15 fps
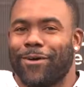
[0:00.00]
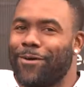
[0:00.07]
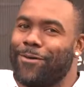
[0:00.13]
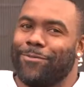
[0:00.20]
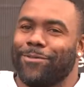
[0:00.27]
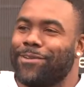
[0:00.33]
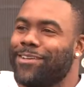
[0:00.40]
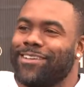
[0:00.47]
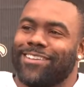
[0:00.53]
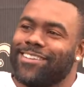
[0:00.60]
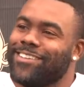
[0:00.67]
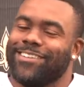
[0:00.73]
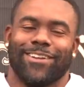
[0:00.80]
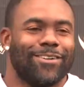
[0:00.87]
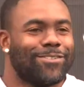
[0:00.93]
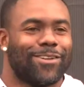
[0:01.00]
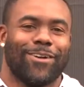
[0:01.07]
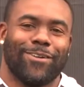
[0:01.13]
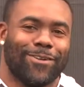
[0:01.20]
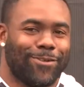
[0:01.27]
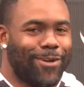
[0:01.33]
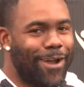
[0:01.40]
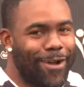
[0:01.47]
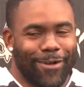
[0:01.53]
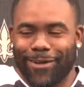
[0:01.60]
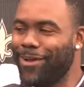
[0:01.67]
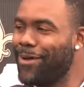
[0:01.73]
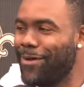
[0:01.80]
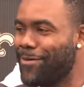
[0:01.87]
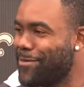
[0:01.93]
home, to, you know, turn the crowd
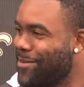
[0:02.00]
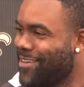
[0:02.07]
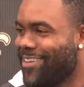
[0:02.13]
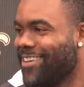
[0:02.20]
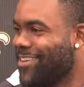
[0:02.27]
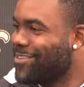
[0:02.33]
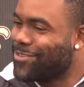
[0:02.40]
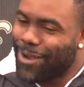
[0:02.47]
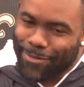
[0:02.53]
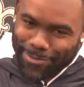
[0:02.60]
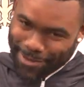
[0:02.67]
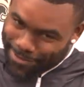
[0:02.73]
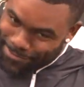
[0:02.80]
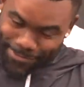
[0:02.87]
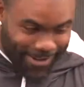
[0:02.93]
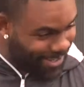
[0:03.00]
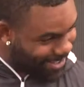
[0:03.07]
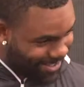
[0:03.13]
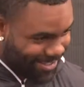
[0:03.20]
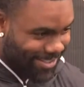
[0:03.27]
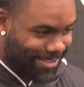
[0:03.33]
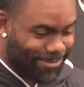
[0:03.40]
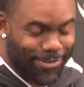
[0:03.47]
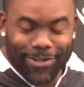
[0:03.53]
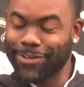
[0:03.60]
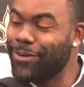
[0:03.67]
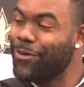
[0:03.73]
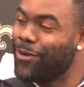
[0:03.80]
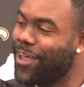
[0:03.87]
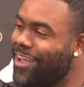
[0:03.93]
up, drop that fist for the
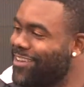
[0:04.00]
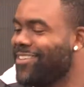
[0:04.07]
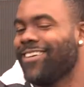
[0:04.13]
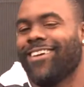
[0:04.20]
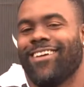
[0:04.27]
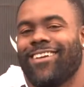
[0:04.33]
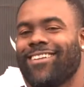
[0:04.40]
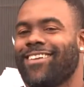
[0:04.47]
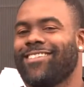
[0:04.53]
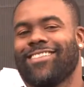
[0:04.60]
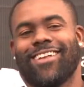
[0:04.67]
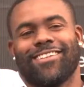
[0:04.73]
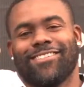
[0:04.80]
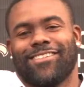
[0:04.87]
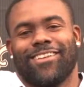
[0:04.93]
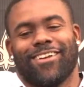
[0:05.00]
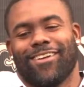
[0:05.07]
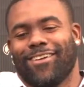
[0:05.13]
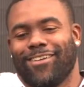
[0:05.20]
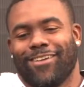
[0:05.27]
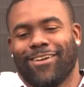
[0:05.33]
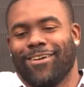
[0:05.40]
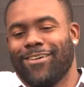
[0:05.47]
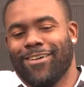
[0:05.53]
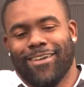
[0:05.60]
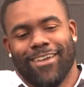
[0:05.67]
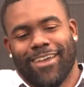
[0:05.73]
Who Dat chant. That's legendary, you know.